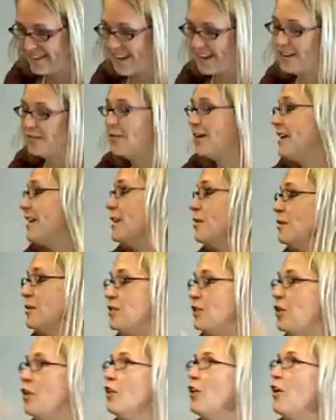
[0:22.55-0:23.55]
I didn't want
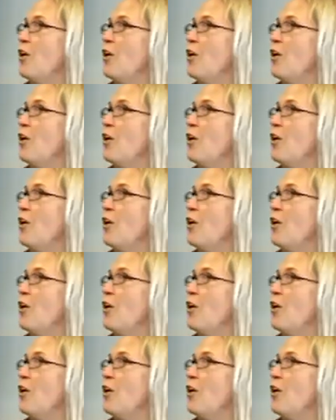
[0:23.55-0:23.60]
anyone to